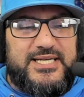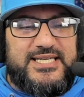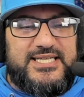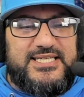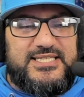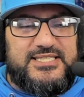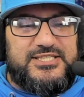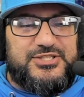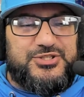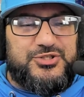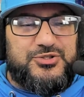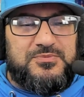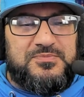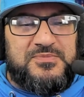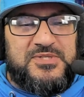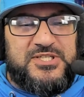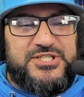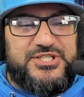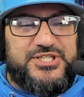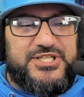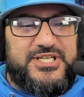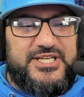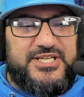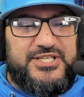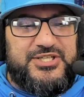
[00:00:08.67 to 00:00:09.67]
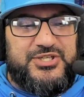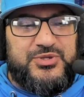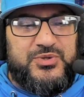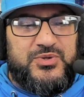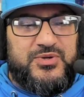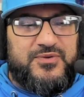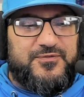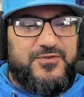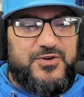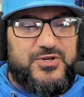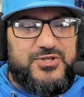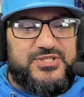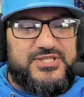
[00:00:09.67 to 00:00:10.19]
Eastern Michigan
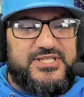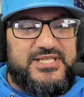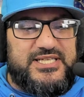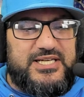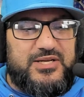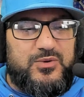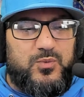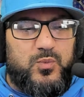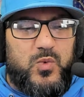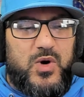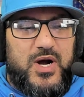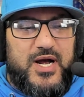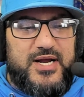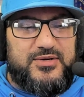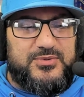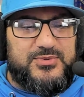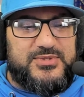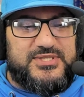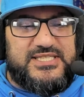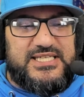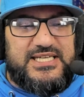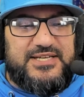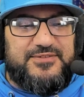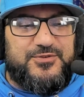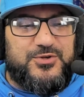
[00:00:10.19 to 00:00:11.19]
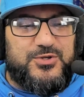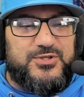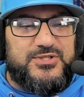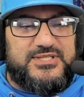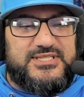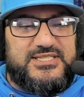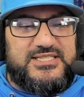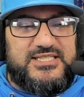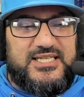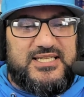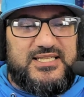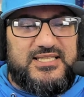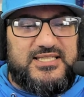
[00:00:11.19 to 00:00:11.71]
University wide receiver
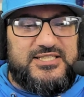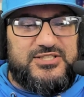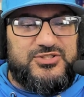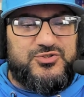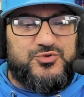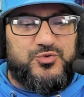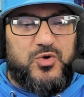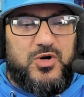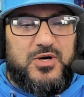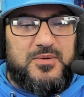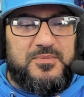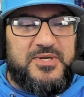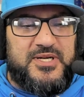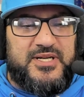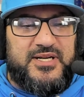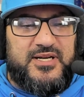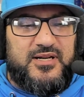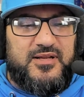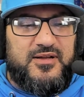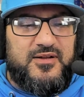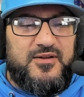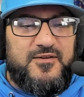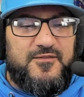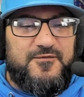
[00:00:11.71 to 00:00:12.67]
Dylan Drummond